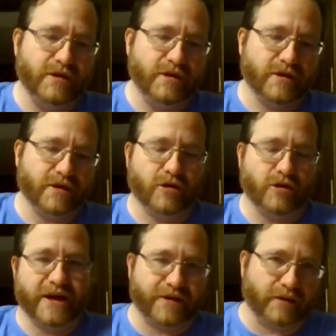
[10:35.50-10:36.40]
go
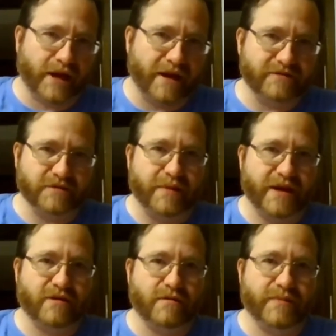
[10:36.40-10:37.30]
about their lives and pay
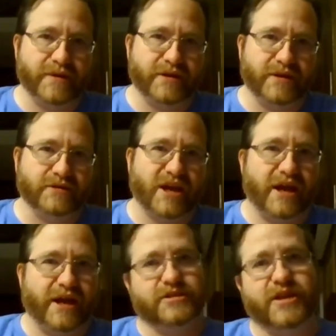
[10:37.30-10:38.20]
their bills
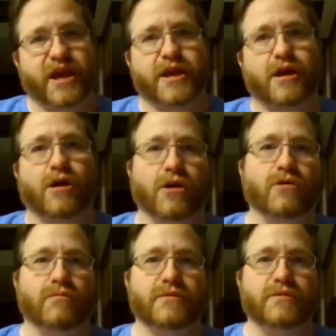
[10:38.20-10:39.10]
and stay
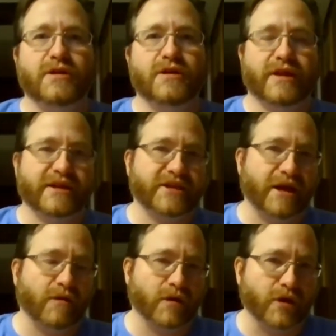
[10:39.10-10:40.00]
home. That's how
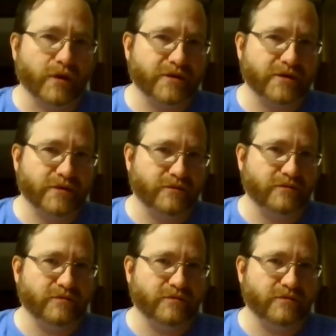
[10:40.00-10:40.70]
we're going to